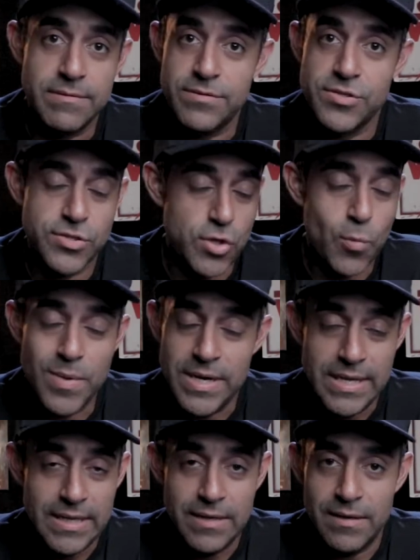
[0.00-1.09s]
So
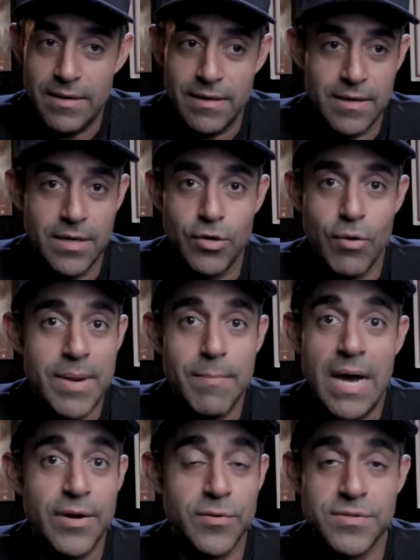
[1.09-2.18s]
many great
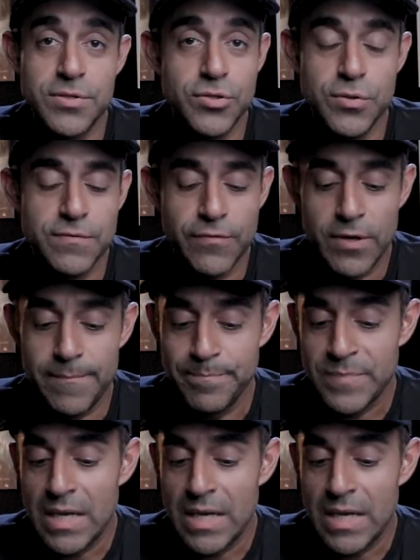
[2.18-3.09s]
models to choose from.